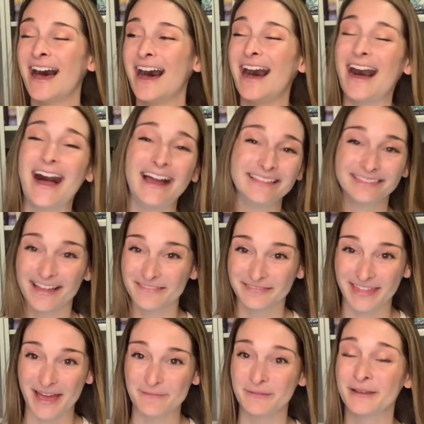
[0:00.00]
I love
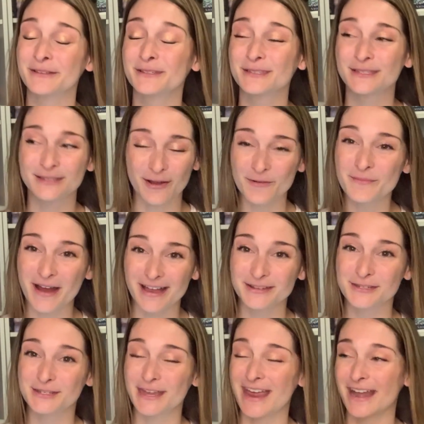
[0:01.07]
them so
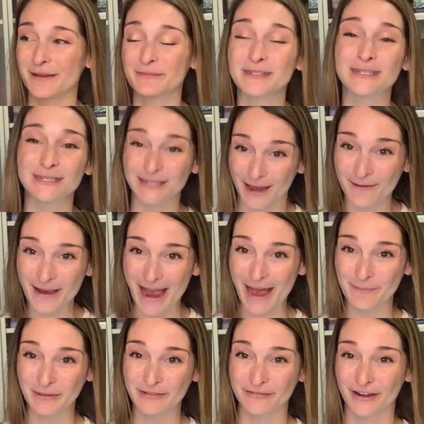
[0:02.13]
much, and I'm so
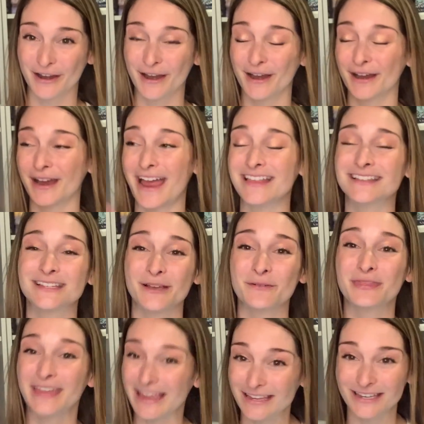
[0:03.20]
happy for her. And so
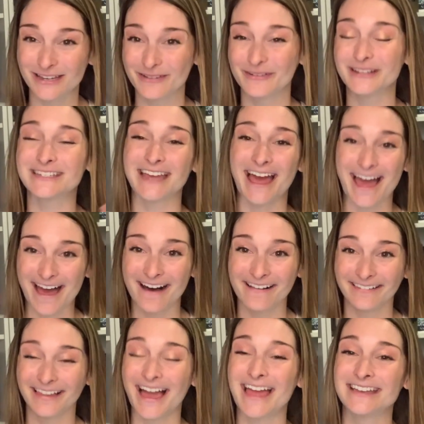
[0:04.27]
thank you to
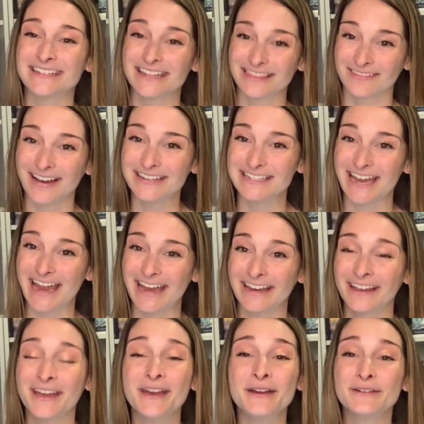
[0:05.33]
Elle and to ThreadTank
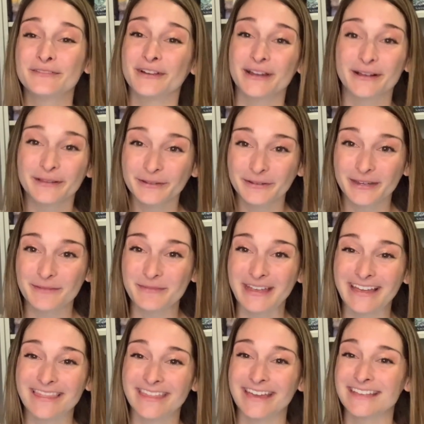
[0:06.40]
for including me
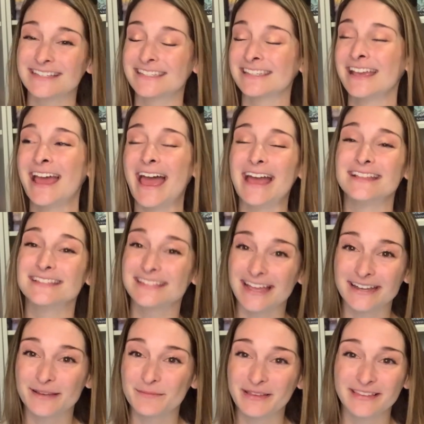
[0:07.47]
in this and
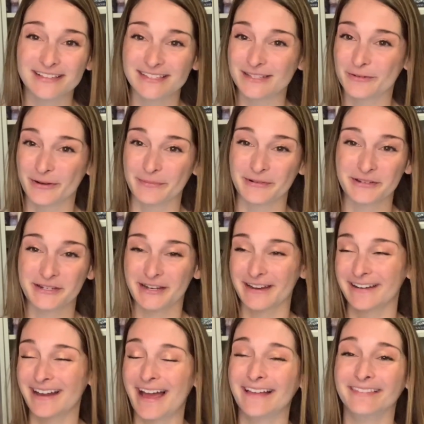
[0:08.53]
sending me this adorable
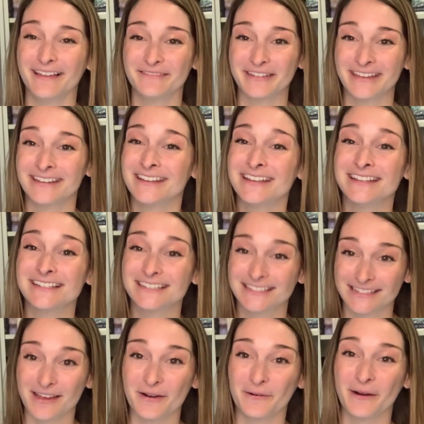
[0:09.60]
shirt. I love it
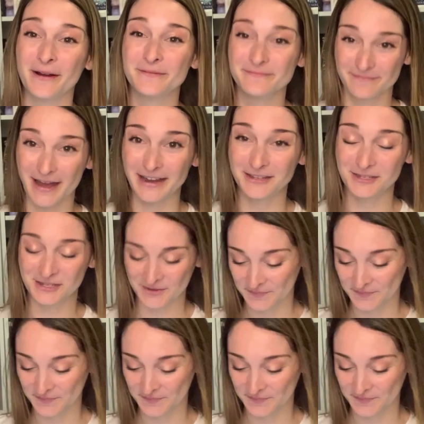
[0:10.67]
so much.